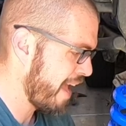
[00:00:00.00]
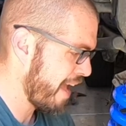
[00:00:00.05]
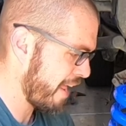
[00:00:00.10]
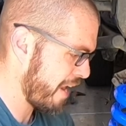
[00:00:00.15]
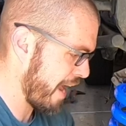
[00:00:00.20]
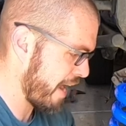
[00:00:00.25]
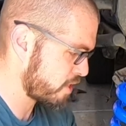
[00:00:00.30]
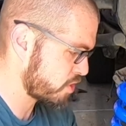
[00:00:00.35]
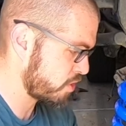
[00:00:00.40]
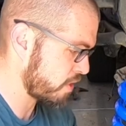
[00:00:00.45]
it
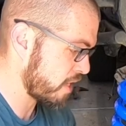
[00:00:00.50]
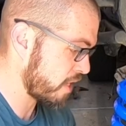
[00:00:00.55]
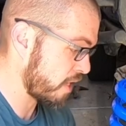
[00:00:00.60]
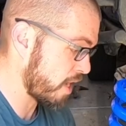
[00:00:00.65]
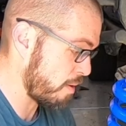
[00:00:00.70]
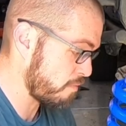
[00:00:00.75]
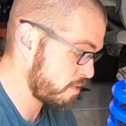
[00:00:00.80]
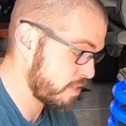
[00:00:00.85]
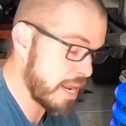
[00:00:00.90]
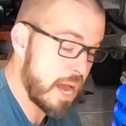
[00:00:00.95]
actually
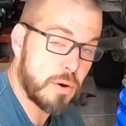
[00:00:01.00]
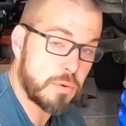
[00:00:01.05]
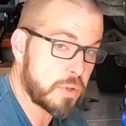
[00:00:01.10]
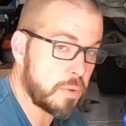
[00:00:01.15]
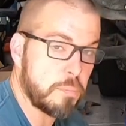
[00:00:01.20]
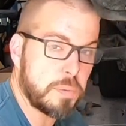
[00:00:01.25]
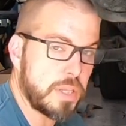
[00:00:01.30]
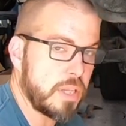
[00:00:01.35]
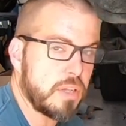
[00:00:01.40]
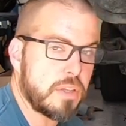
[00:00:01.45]
comes down
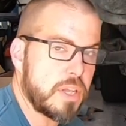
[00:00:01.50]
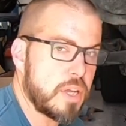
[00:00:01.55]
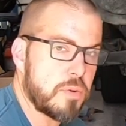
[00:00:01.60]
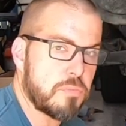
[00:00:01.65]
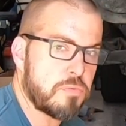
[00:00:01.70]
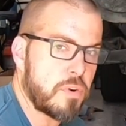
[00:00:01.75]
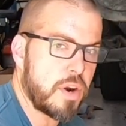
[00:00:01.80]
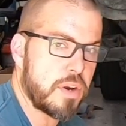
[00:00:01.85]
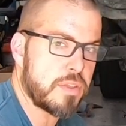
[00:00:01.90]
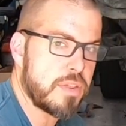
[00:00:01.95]
completely in
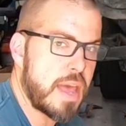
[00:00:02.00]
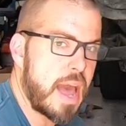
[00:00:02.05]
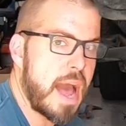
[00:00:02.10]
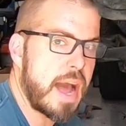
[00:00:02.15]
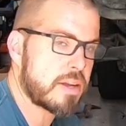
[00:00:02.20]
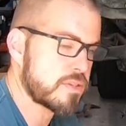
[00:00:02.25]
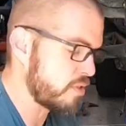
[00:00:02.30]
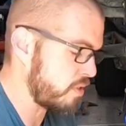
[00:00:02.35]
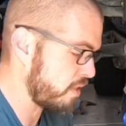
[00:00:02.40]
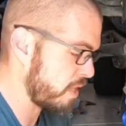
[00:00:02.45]
front of the
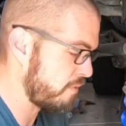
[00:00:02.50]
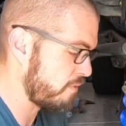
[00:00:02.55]
axle,